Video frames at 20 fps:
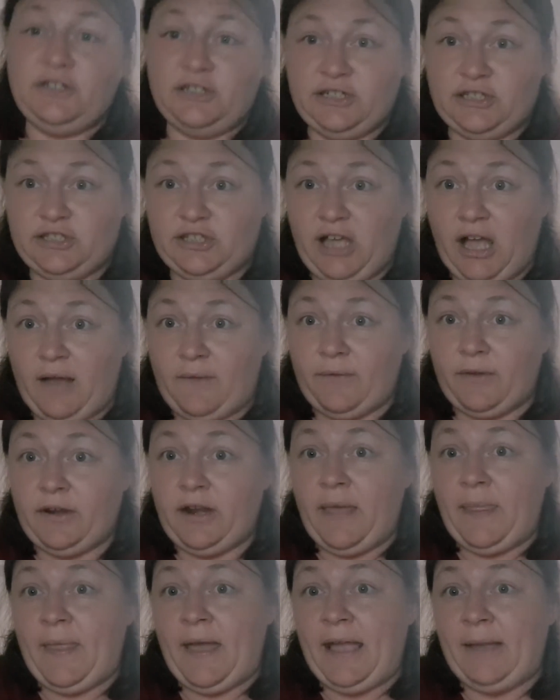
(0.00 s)
discovered
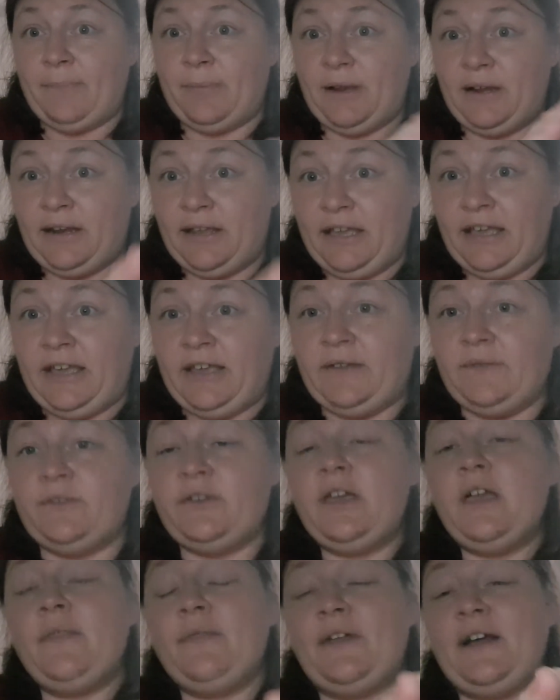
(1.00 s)
and they
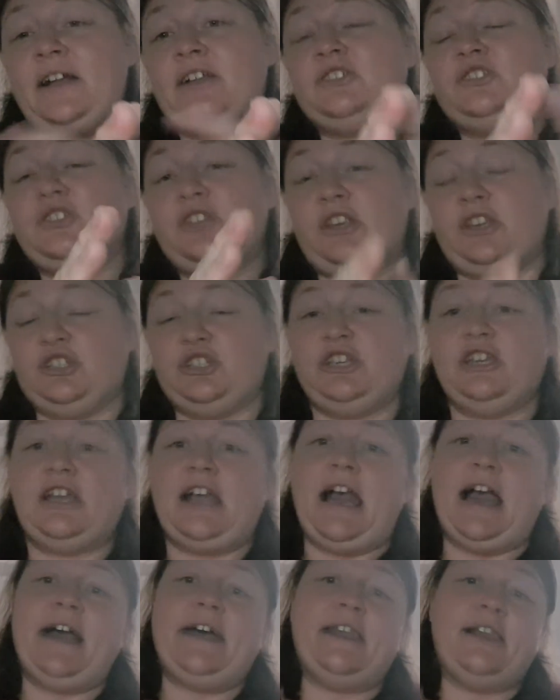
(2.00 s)
believed that she
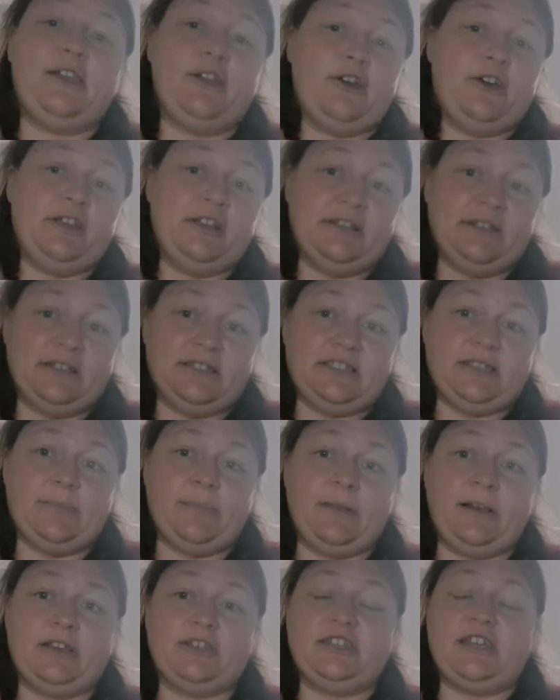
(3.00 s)
had a learning
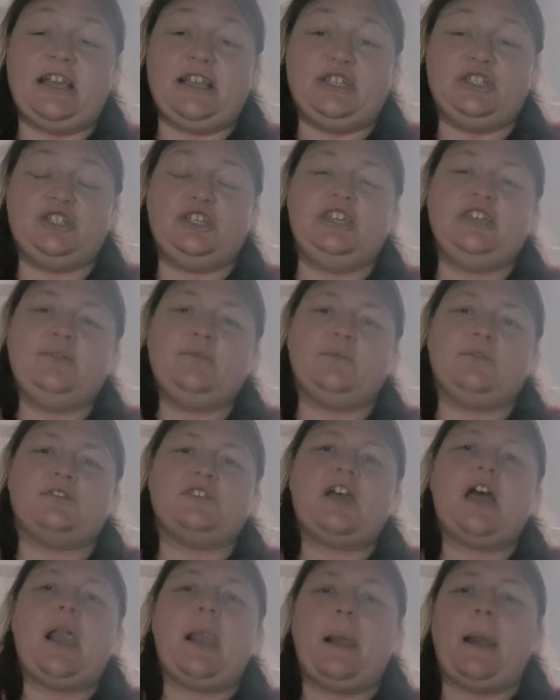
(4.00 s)
disability, and she
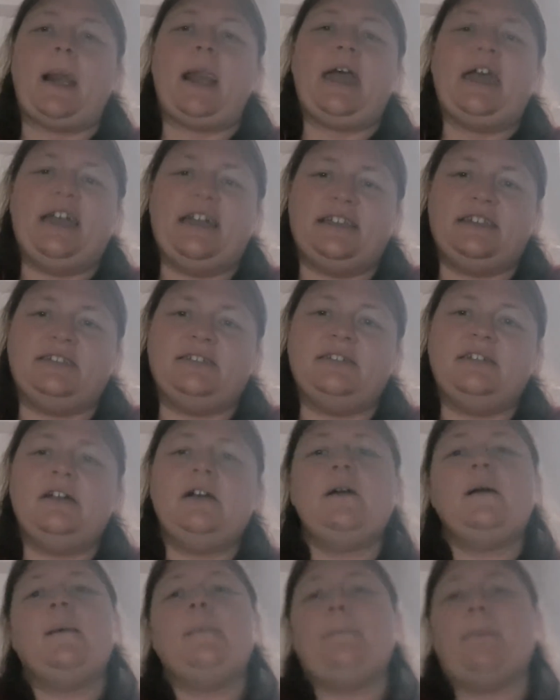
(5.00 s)
was led
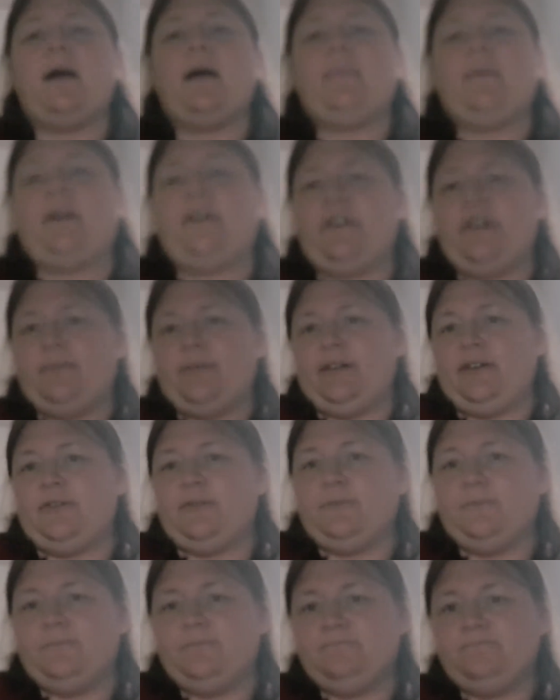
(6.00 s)
by Mary Bell.